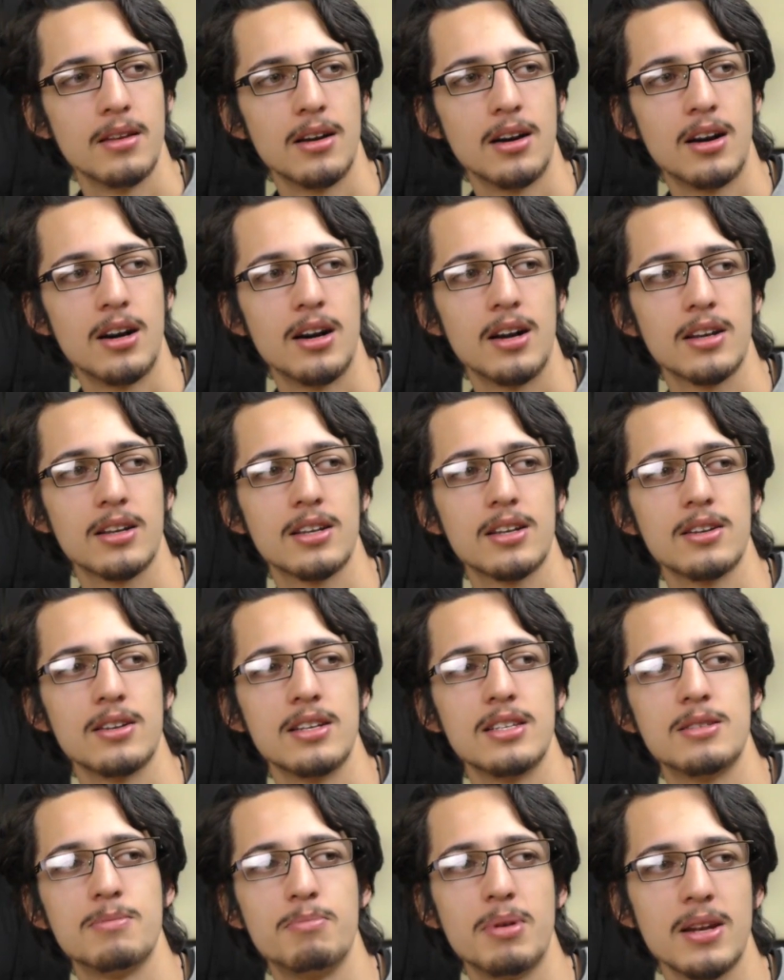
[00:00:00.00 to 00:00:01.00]
Oh,
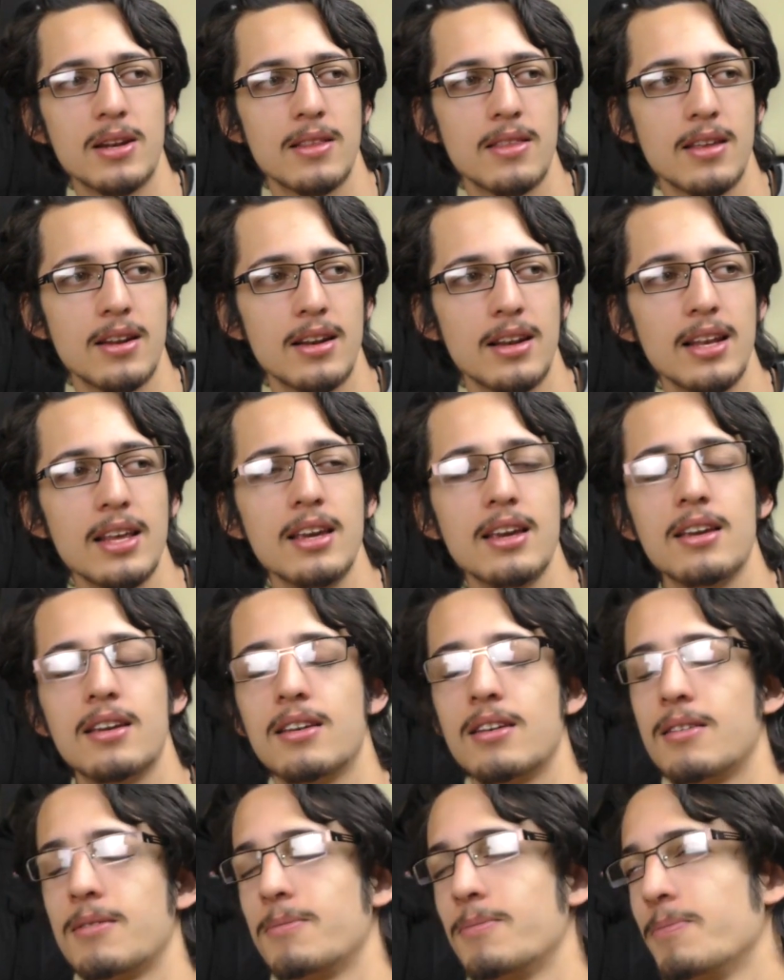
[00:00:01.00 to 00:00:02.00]
it's better than
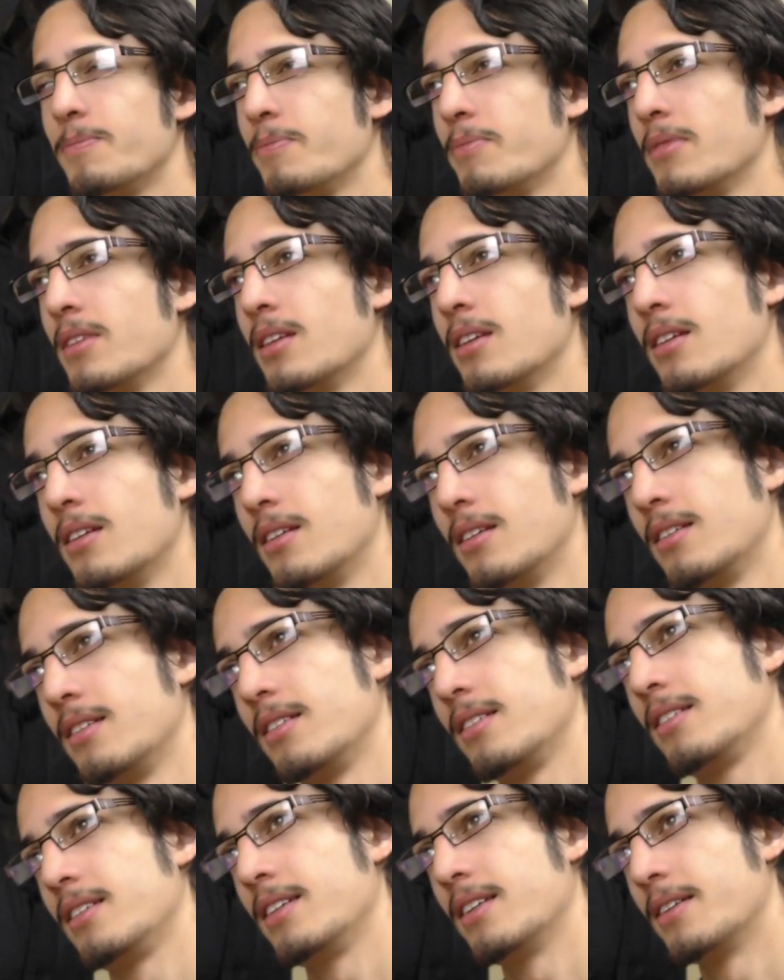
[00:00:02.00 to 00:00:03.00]
League.
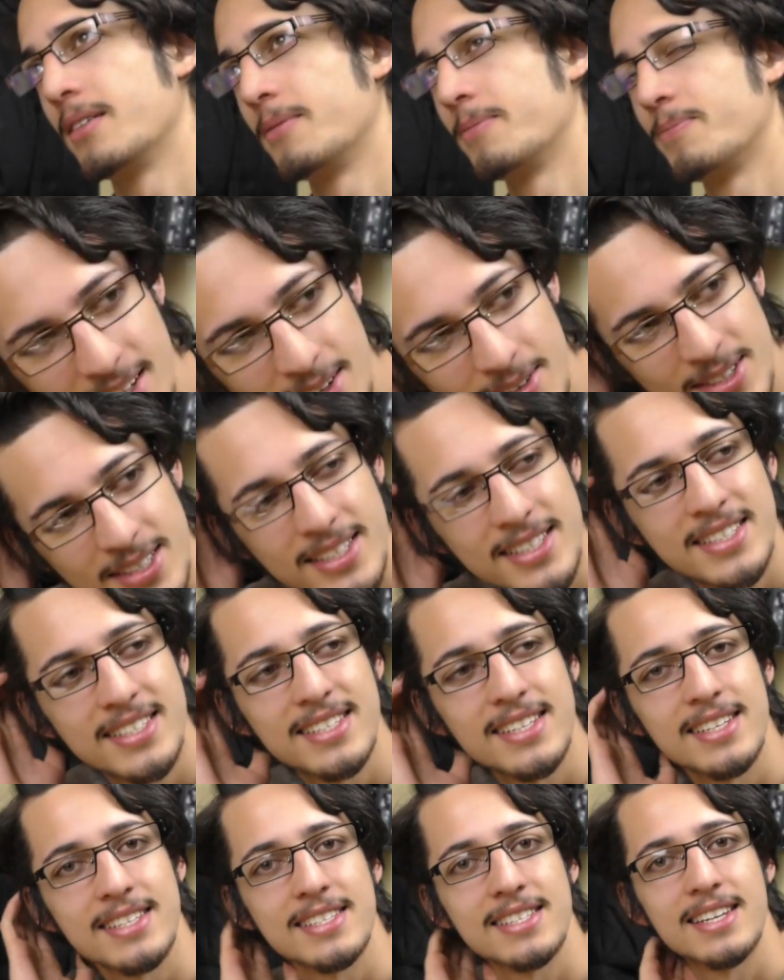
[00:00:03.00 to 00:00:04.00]
Yeah, no one's going to
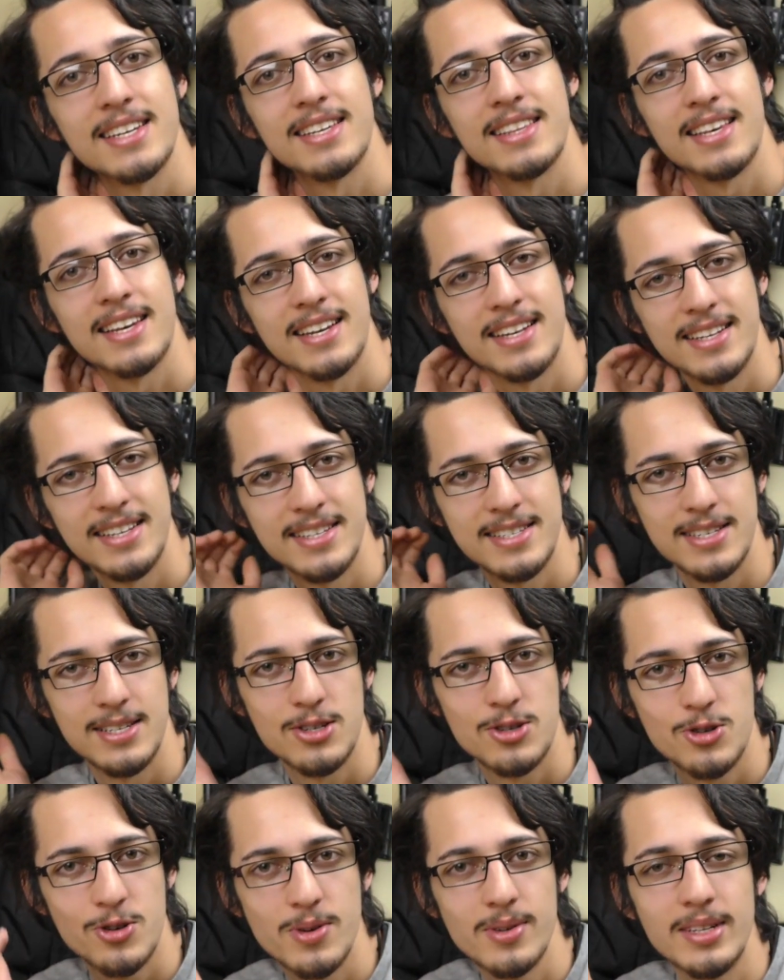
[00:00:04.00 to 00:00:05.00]
start saying that unless it
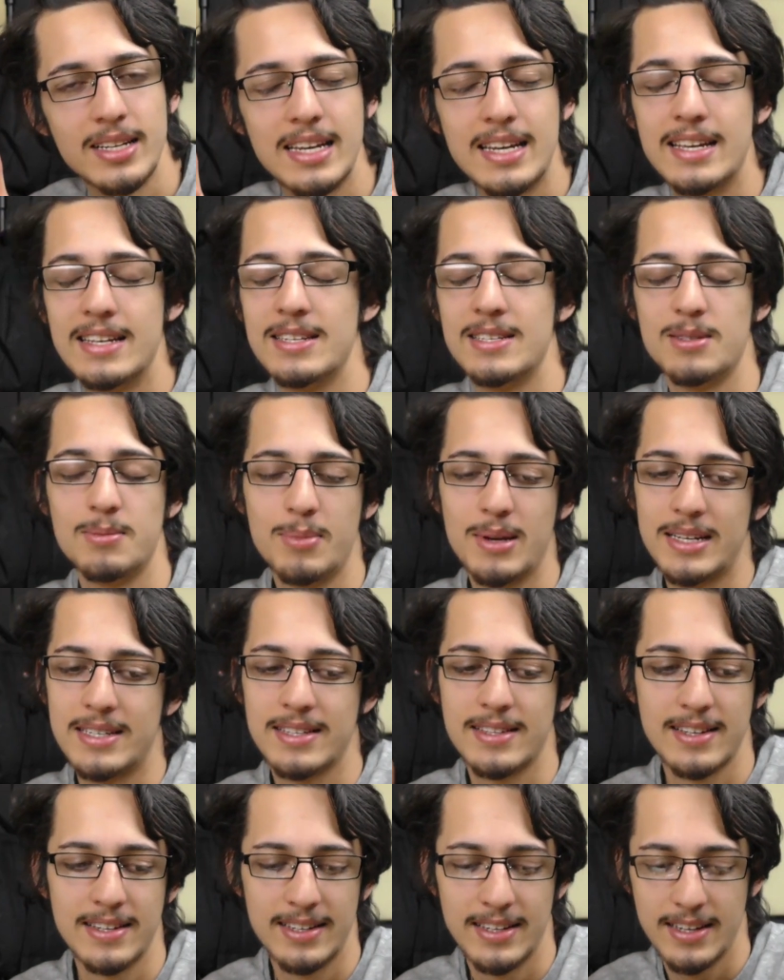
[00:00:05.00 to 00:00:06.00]
truly is
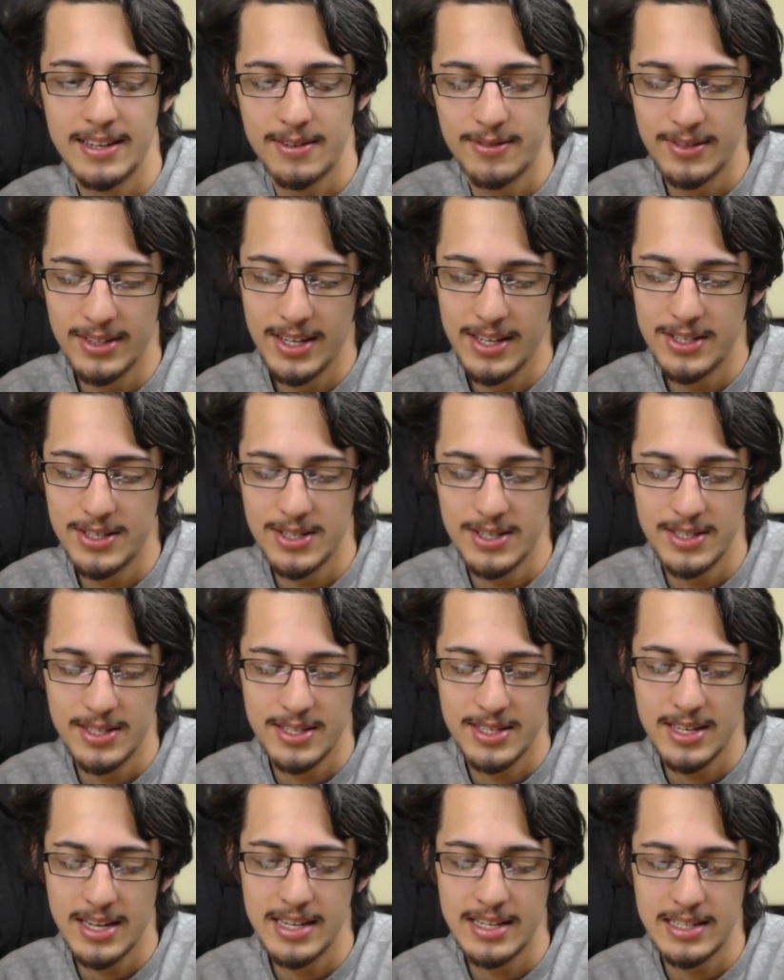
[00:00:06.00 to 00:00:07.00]
better than League of
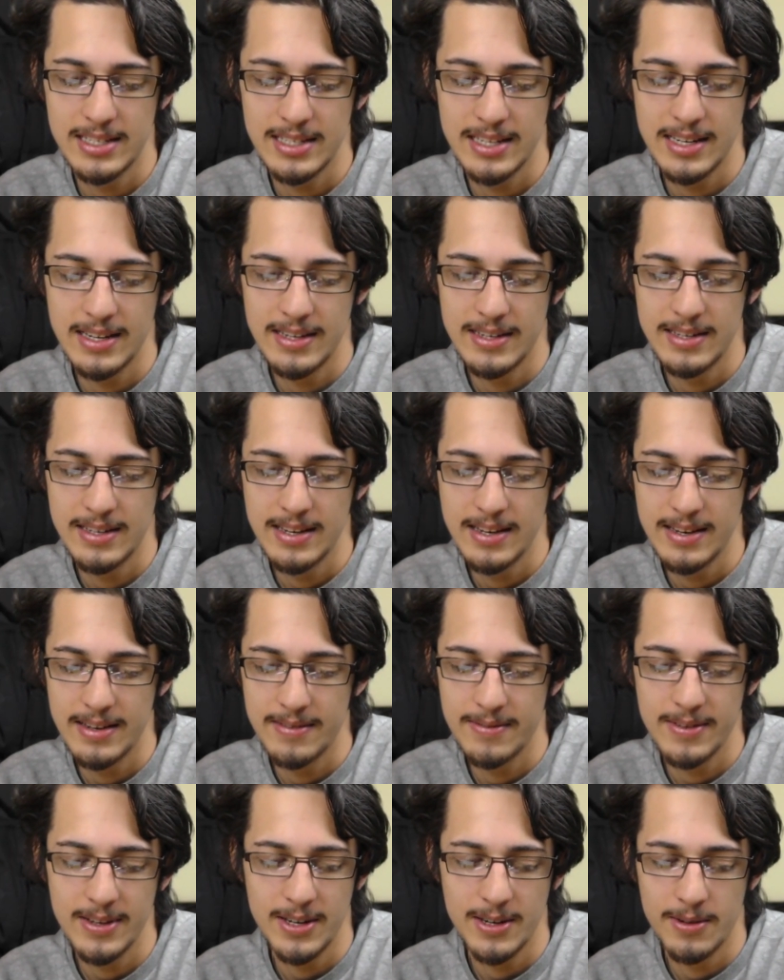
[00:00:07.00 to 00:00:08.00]
Legends. It
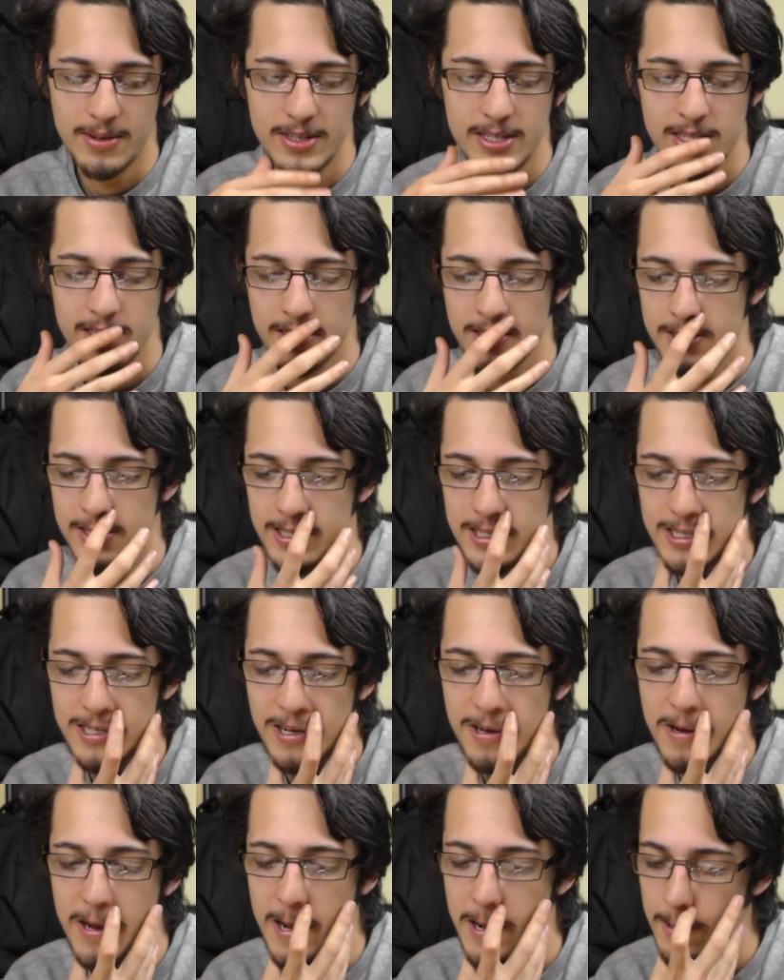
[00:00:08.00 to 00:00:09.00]
just goes to
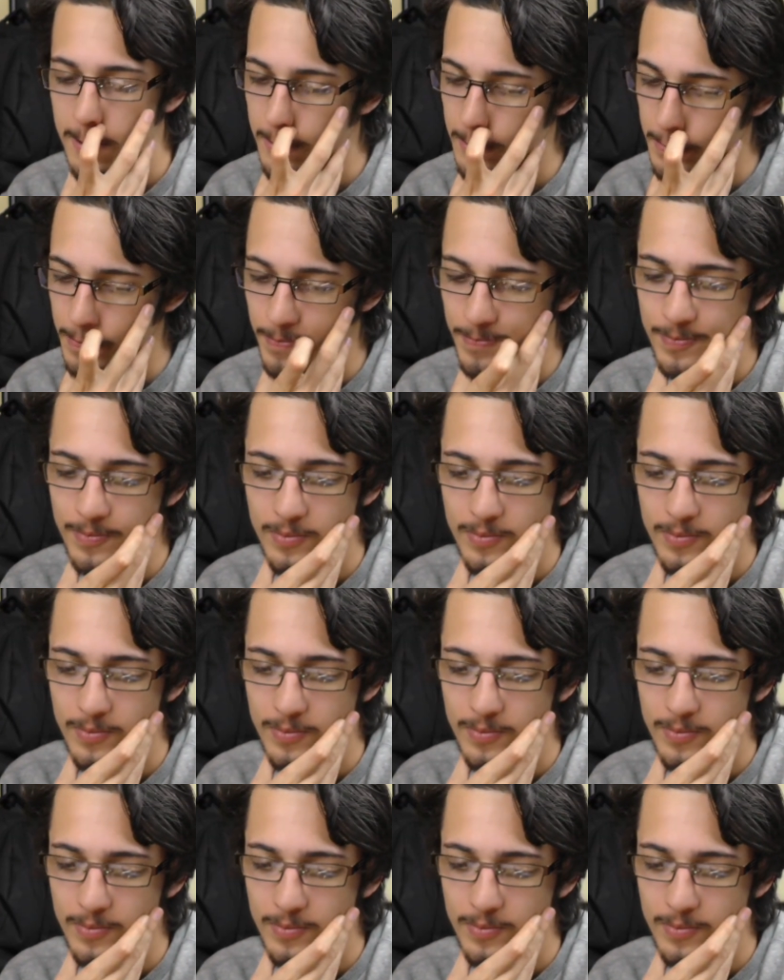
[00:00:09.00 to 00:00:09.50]
show how